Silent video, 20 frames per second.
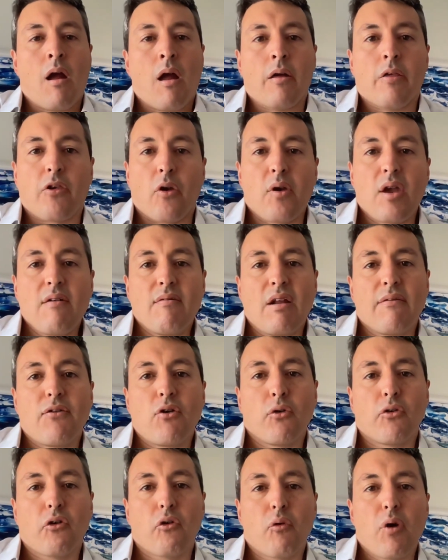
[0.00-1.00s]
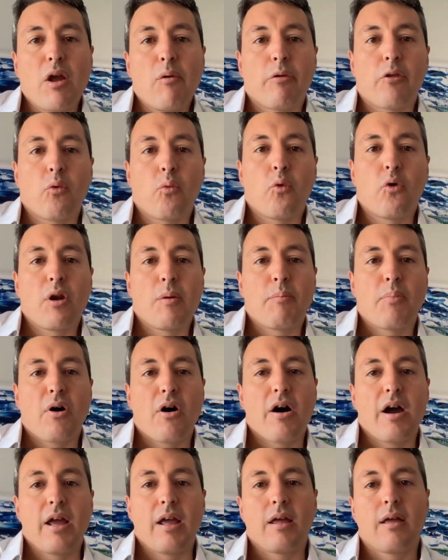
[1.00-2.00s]
So even if your degree was awarded
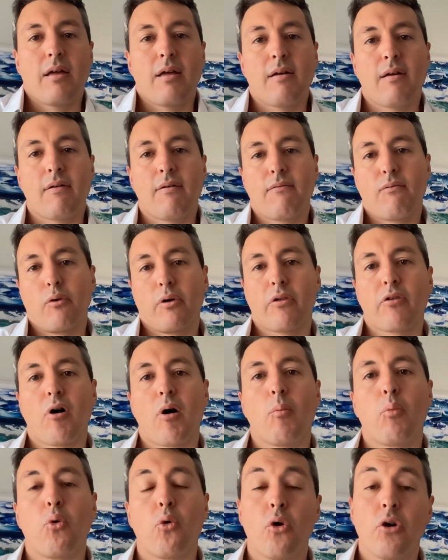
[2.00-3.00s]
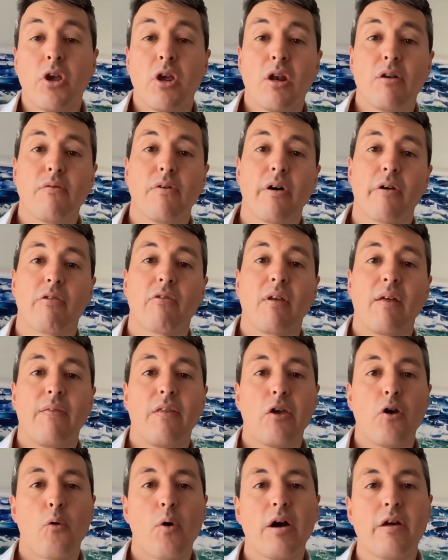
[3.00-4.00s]
by, for example, a university in
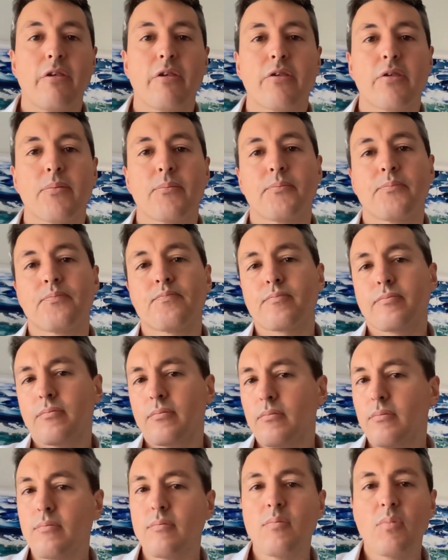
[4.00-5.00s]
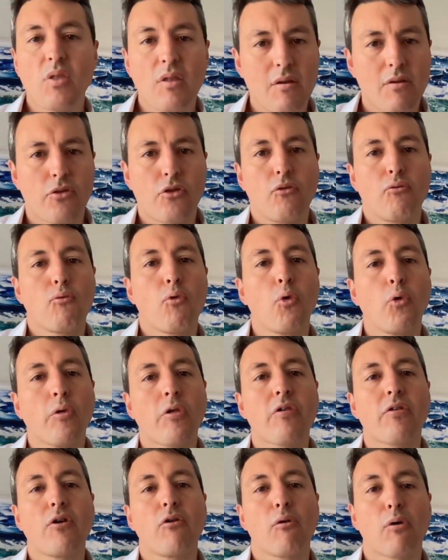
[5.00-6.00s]
the US, the
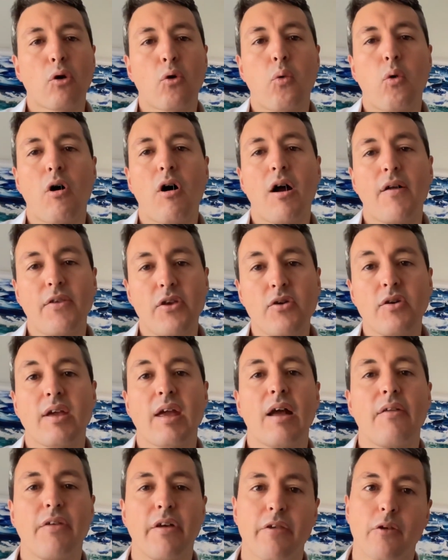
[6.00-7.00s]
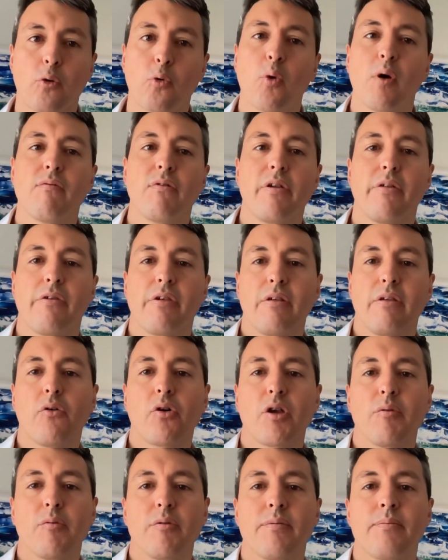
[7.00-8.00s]
rules still require that you get this equivalency
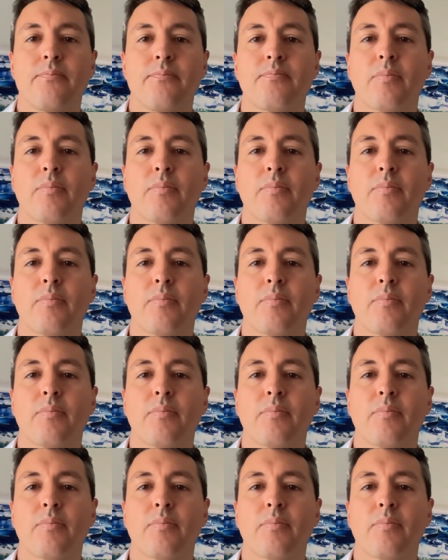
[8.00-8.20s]
document.